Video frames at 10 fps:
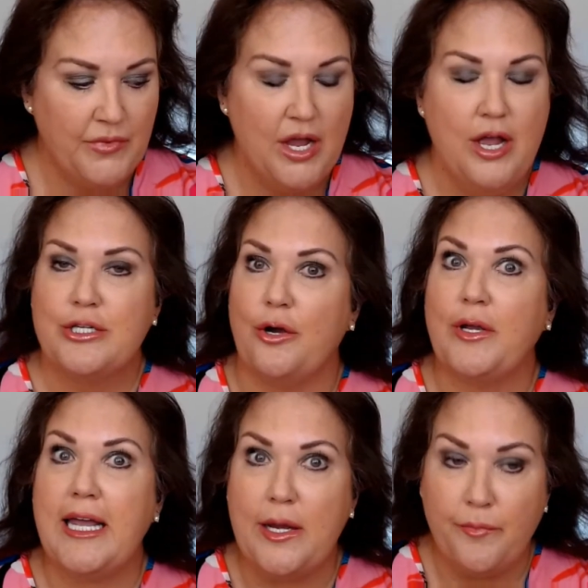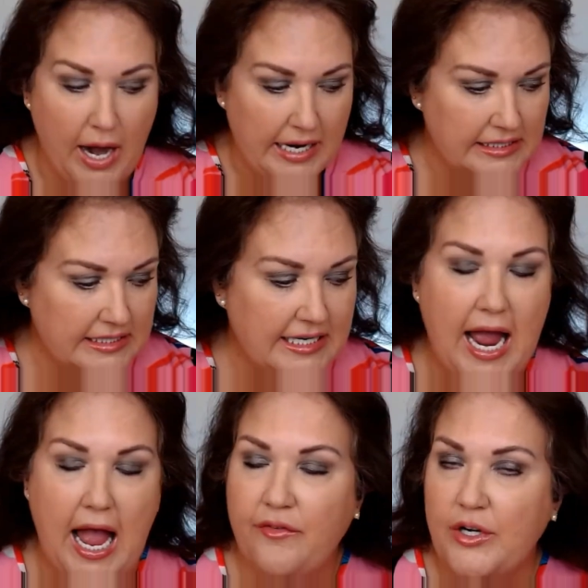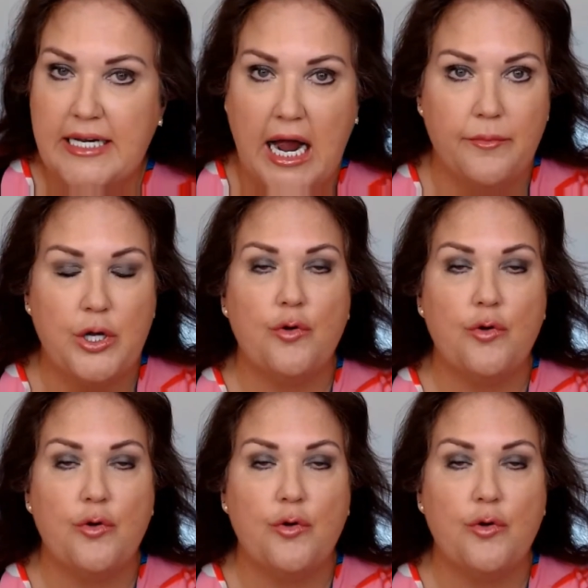So keep practicing. Every time you